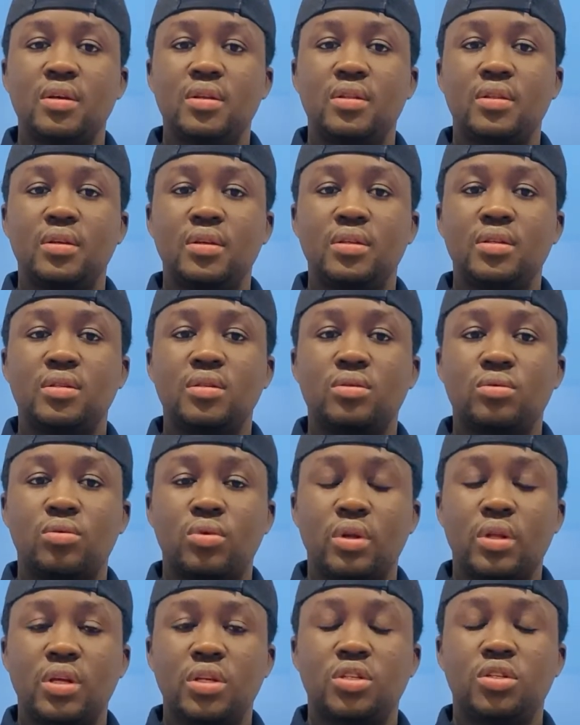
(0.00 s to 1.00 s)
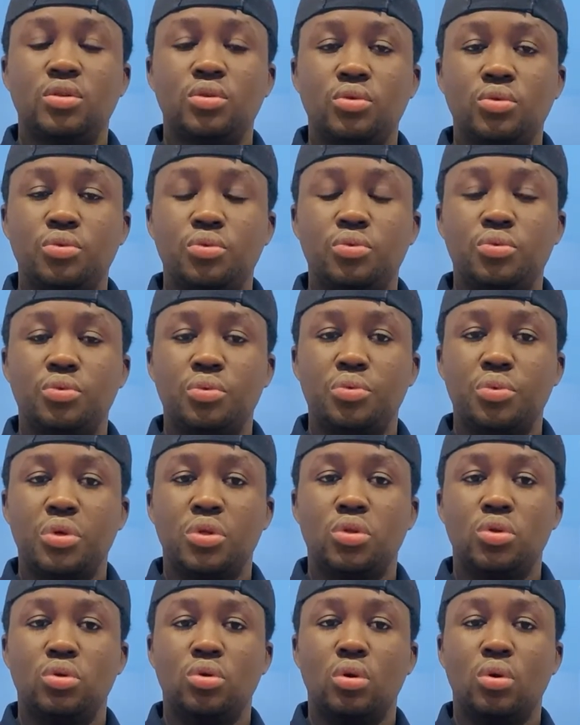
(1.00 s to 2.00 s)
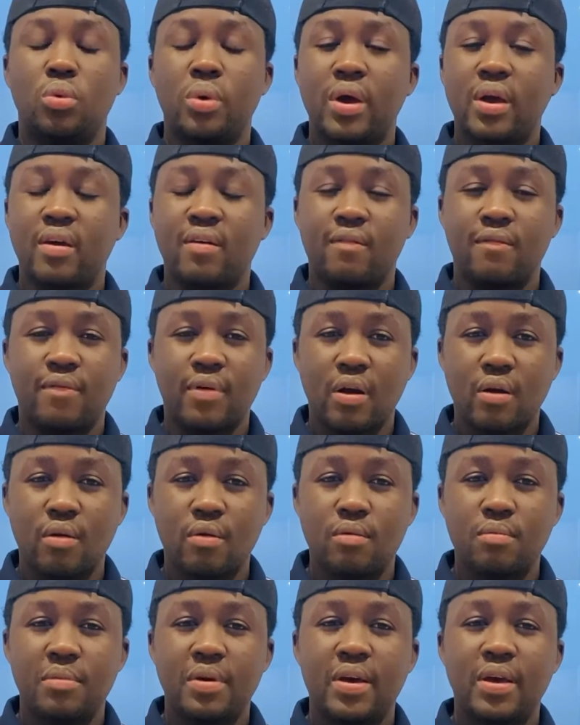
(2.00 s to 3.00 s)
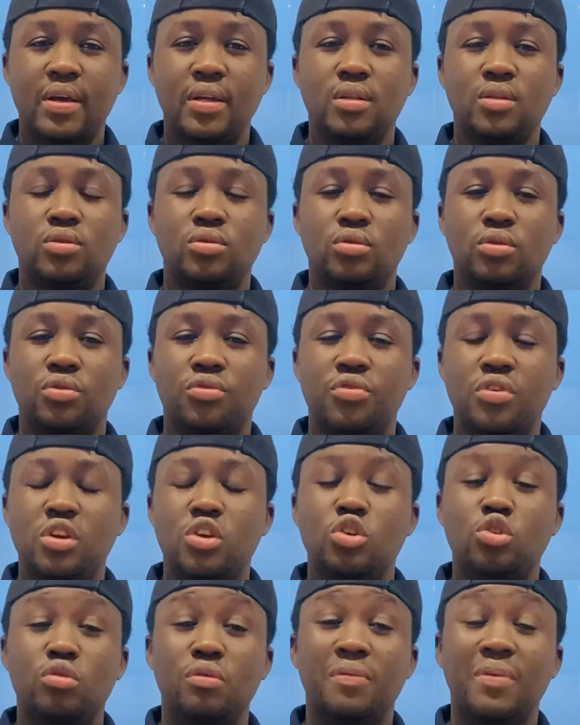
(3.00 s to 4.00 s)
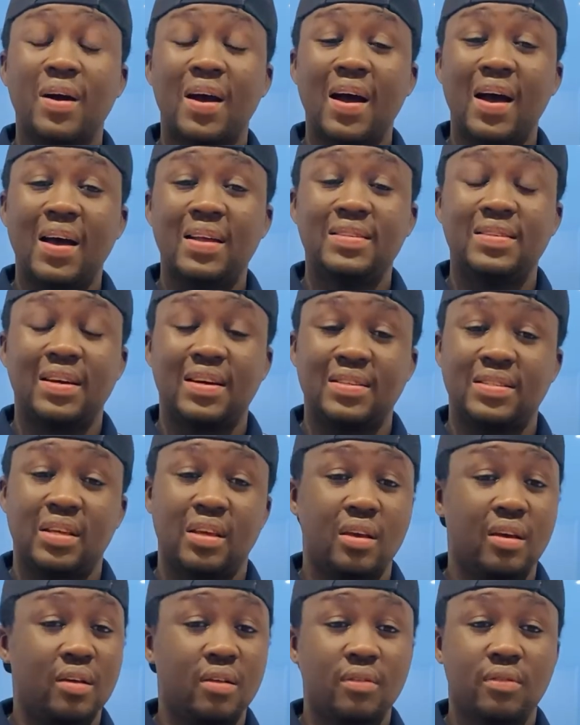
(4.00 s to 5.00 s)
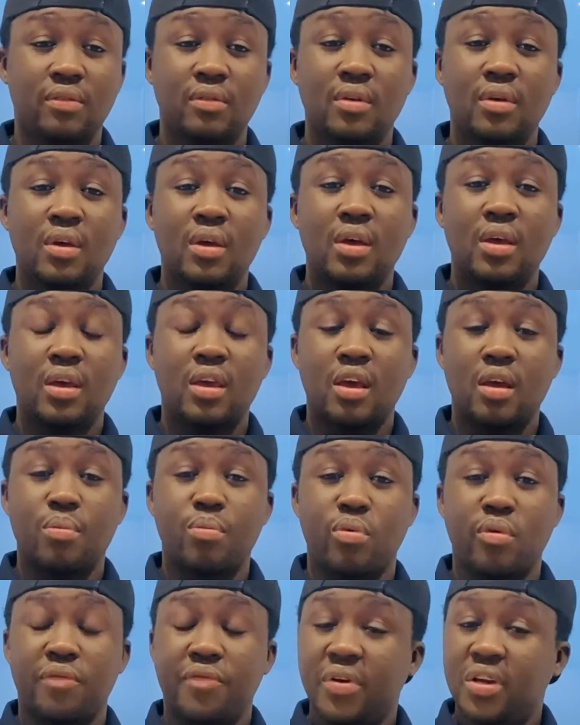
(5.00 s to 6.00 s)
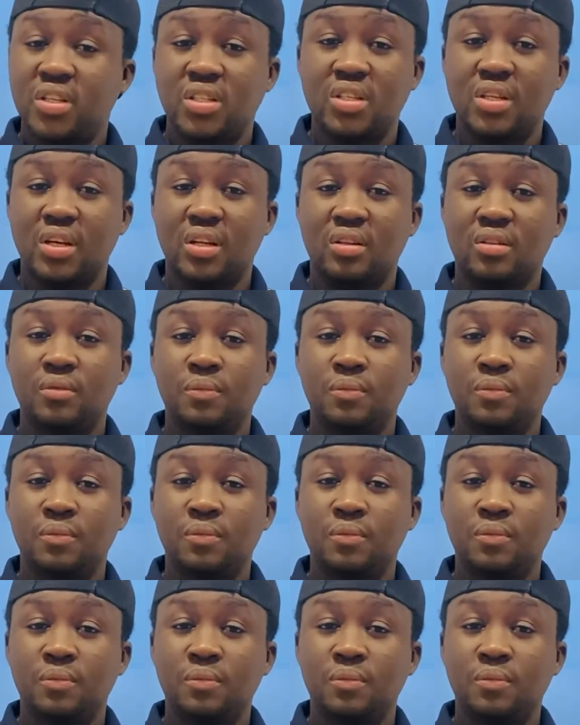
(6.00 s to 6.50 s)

things in connection with your work environment, your training you've had as a health care professional.